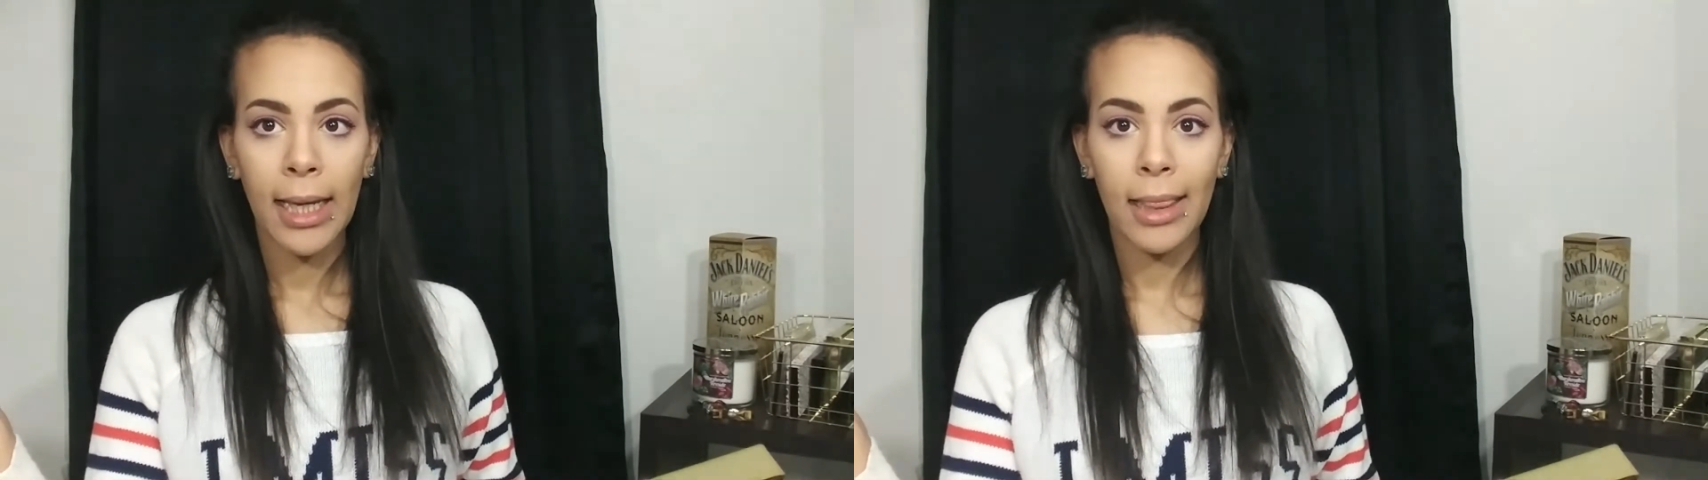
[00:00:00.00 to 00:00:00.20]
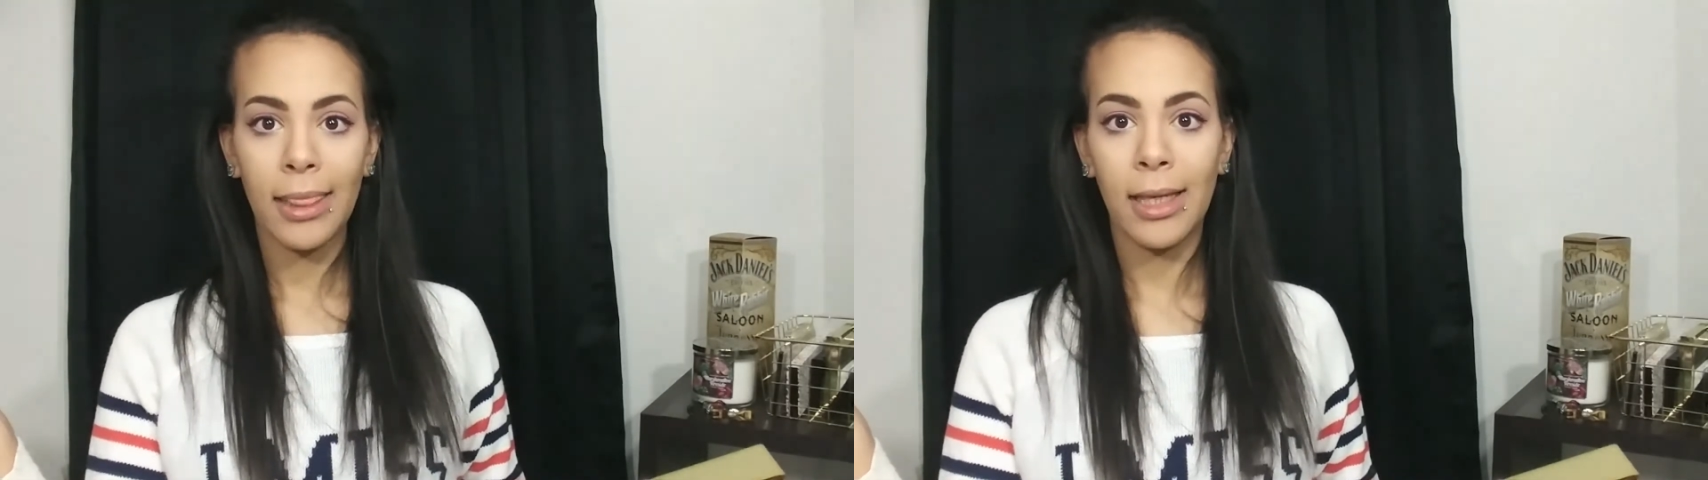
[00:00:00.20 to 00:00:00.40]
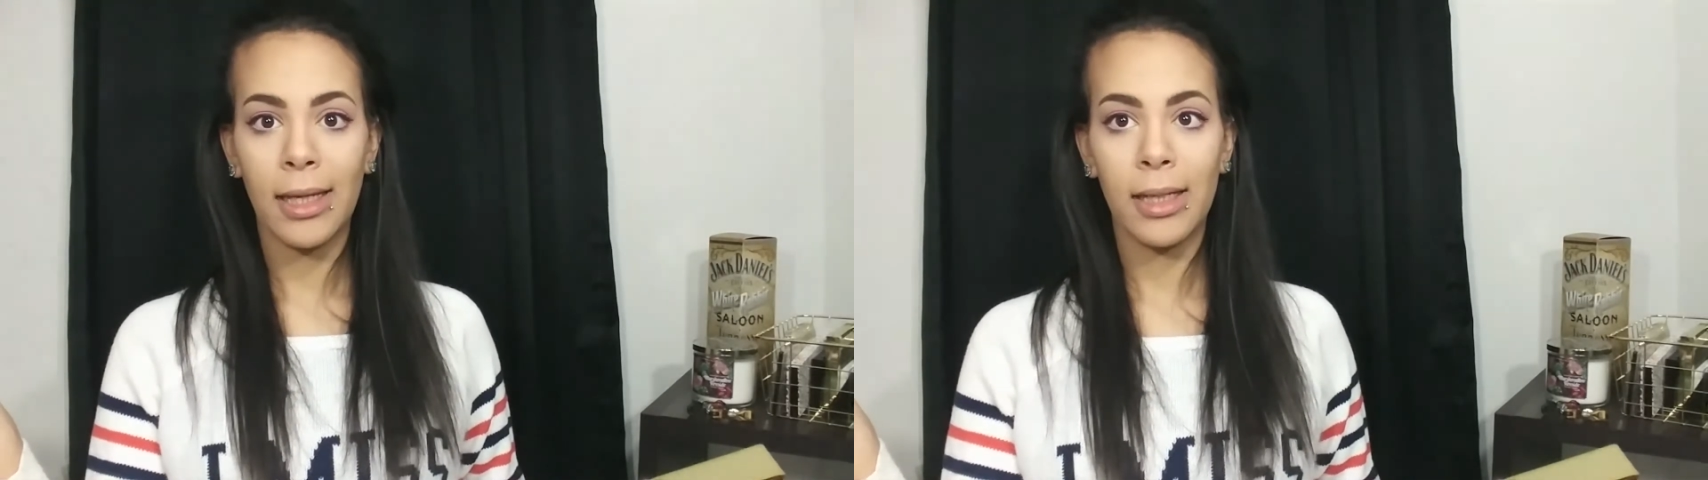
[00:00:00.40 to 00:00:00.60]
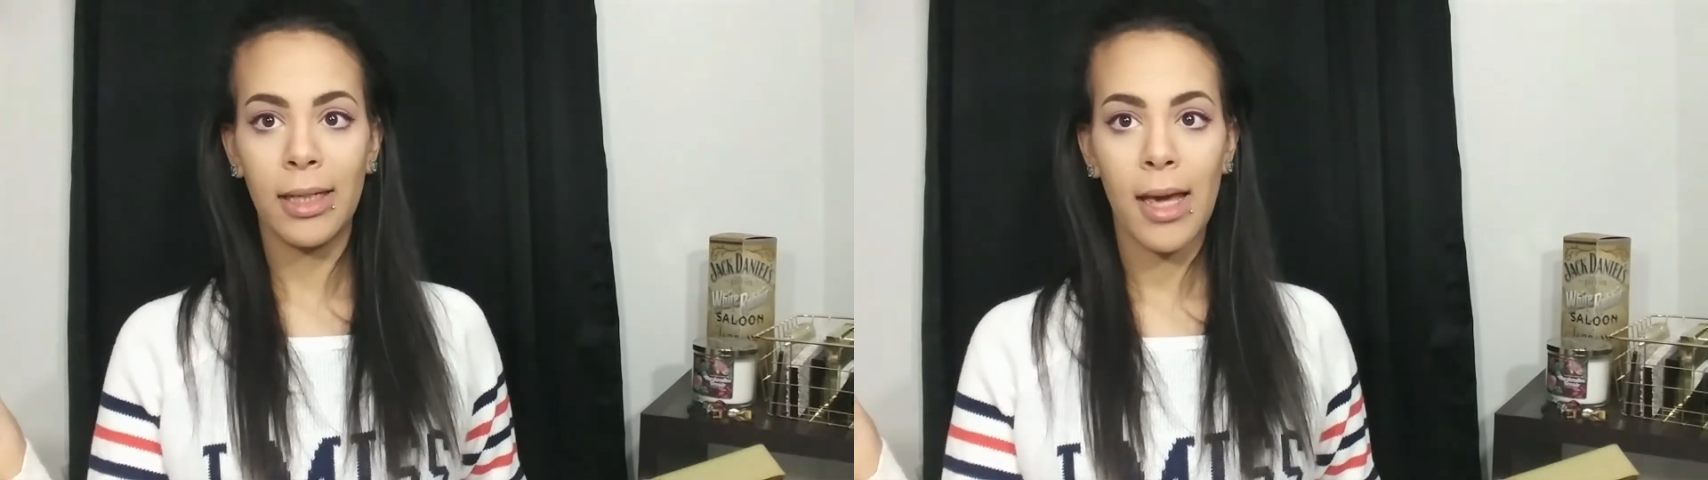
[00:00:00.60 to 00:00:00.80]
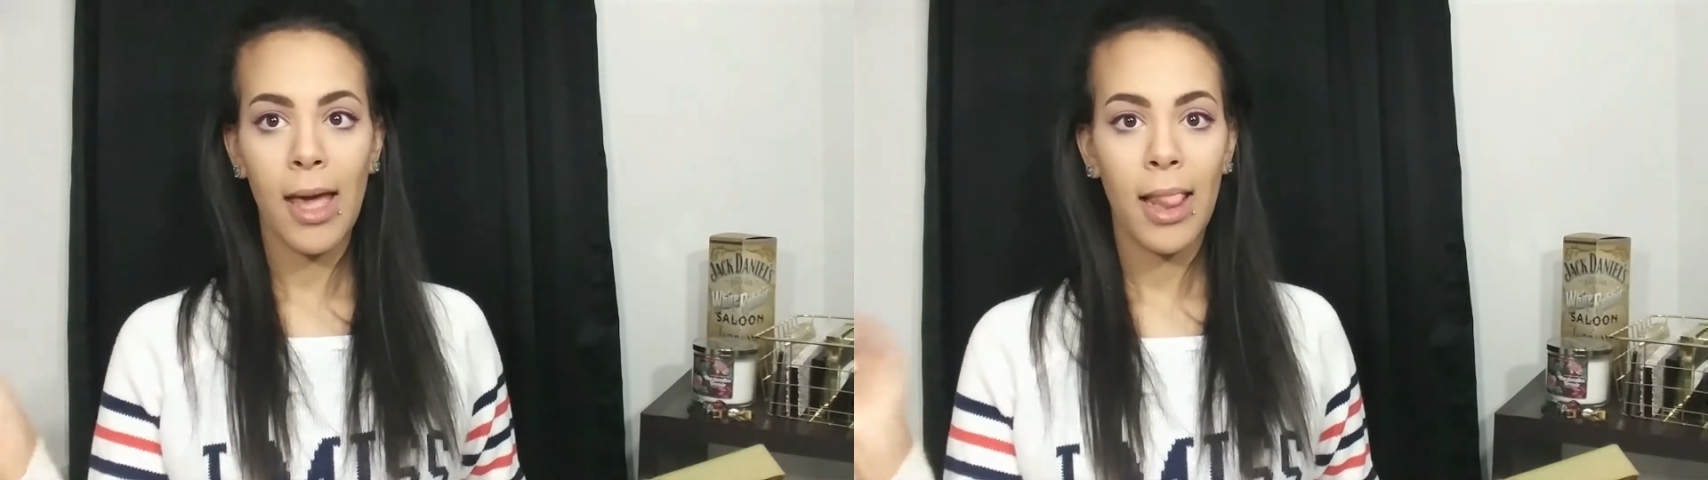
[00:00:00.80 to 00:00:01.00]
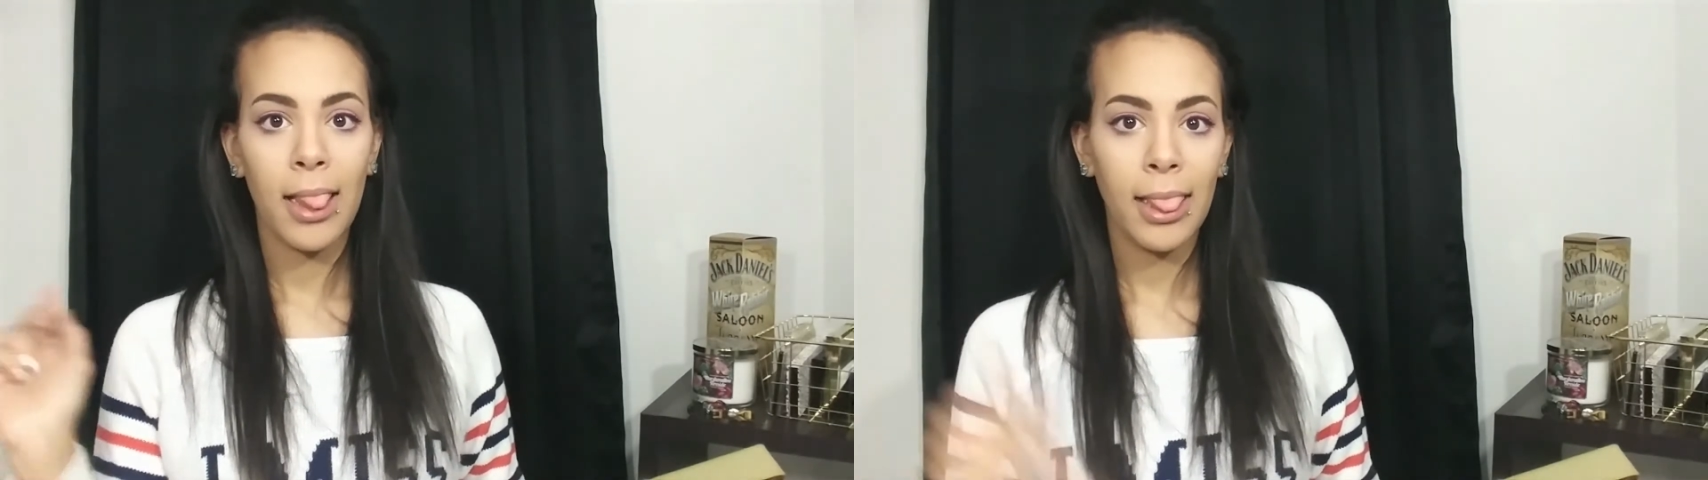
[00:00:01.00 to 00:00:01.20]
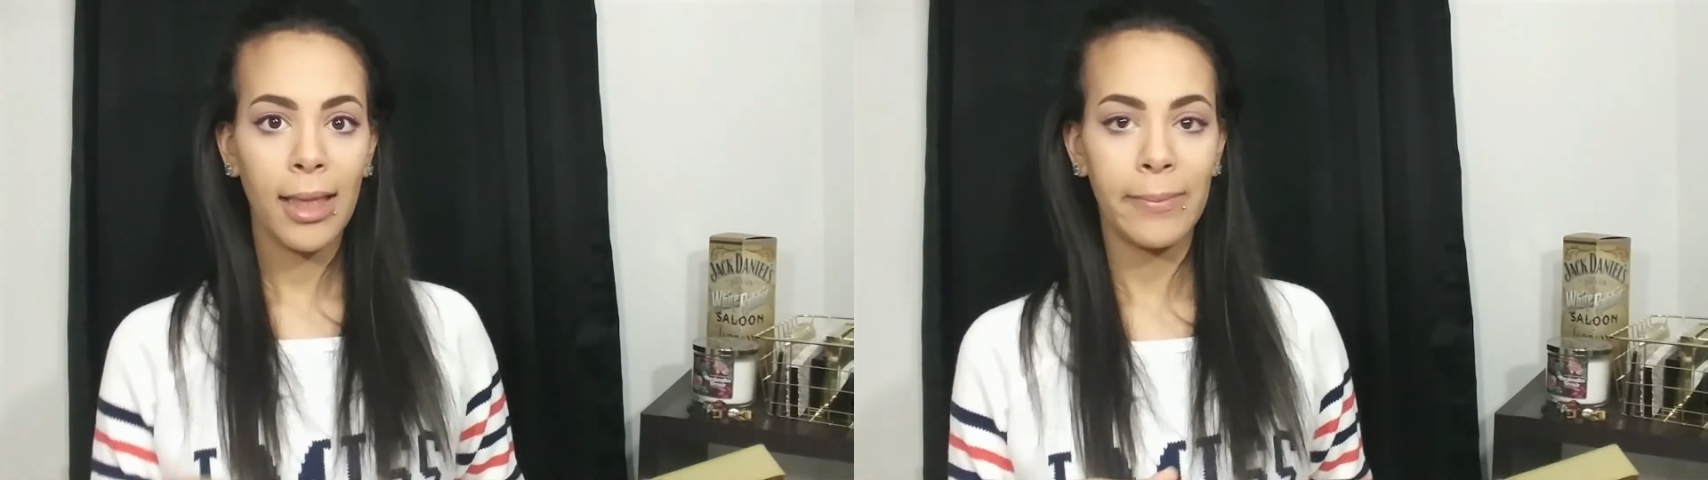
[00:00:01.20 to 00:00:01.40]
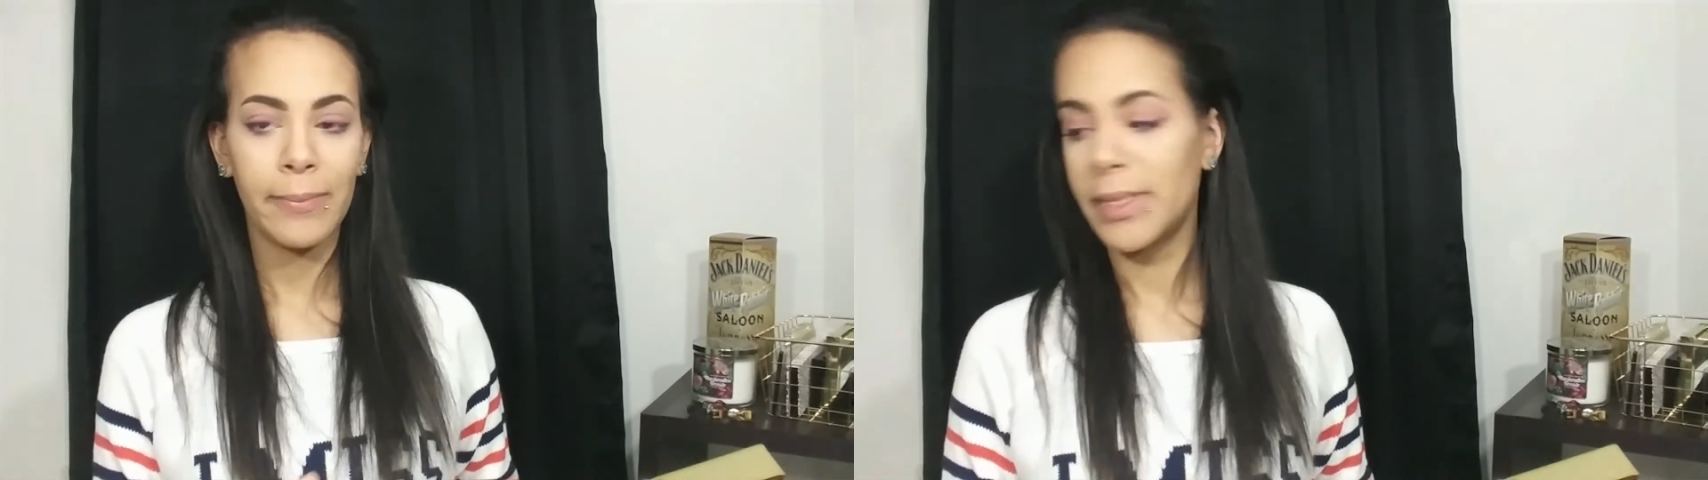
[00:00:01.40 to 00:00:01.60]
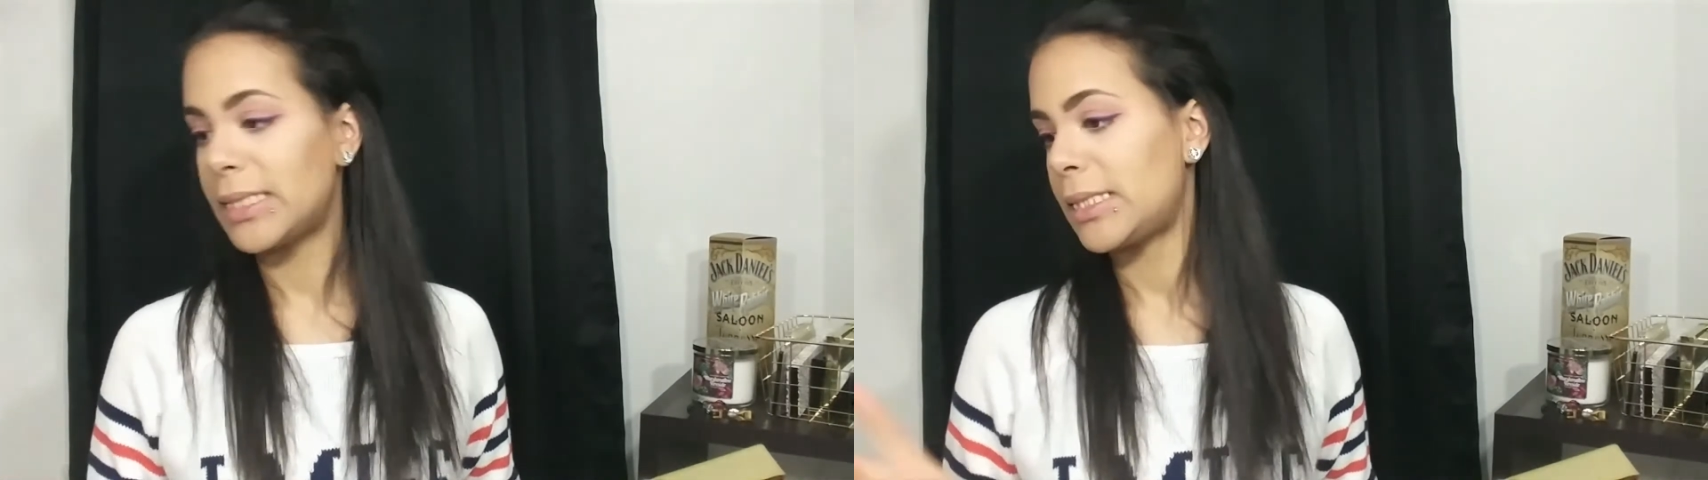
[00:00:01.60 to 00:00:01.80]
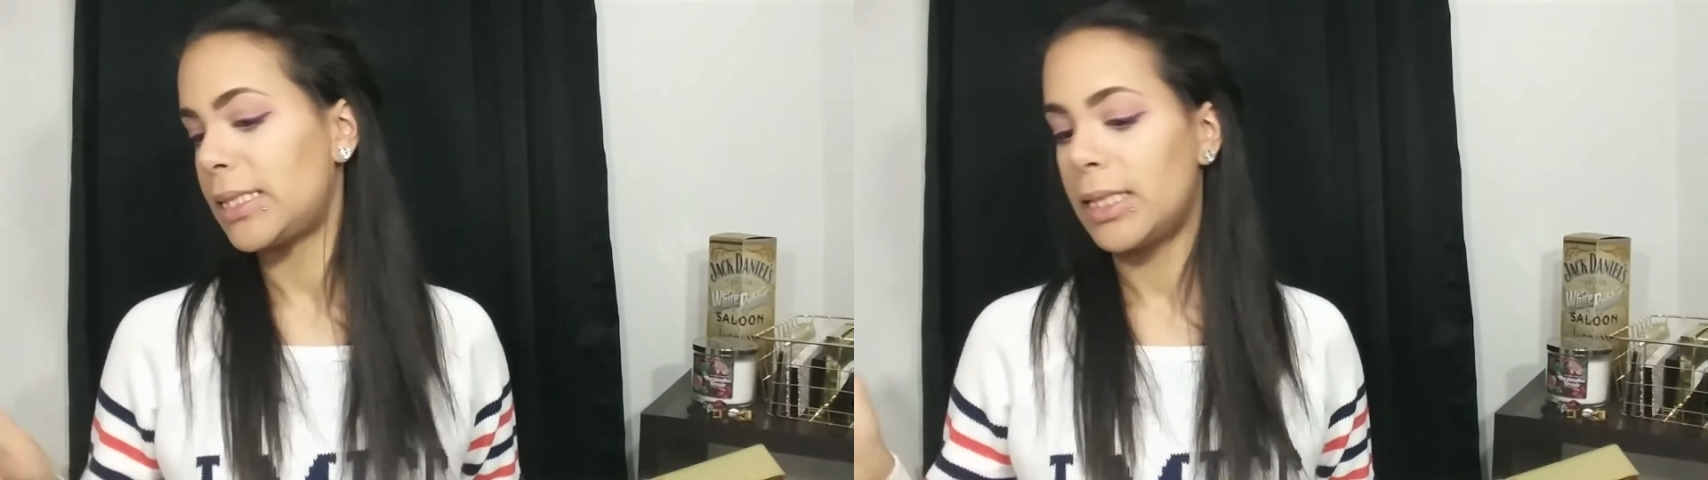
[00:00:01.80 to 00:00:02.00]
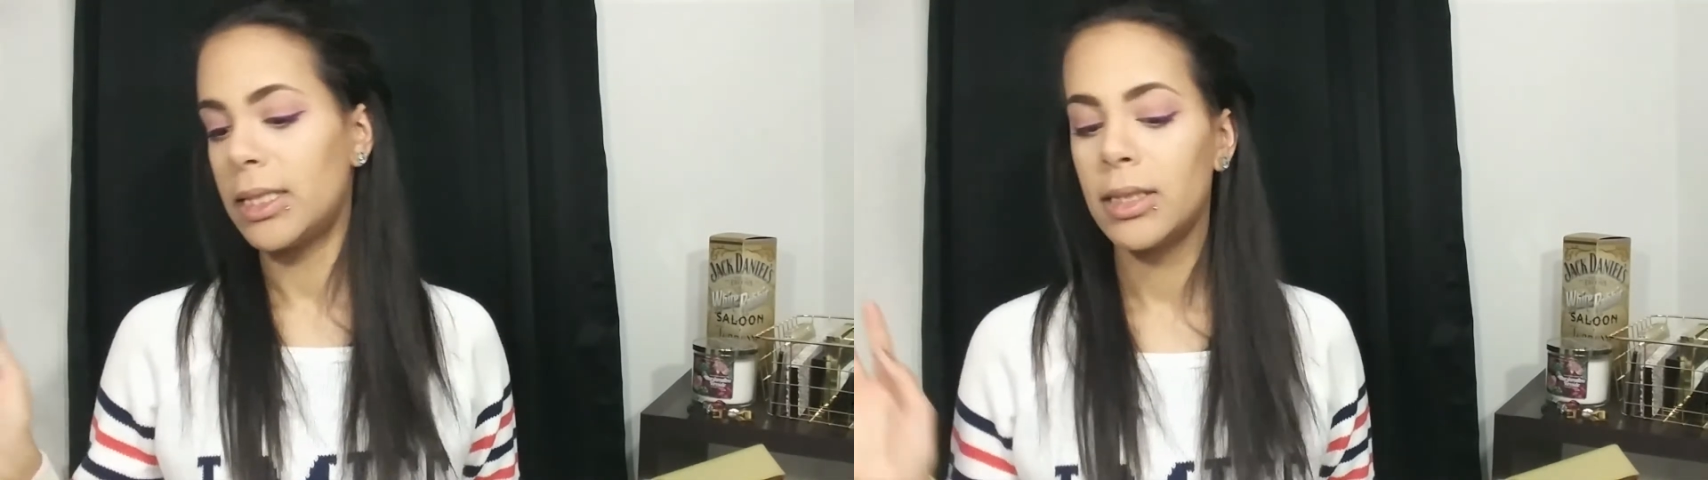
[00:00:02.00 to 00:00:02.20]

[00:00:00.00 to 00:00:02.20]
and then lips.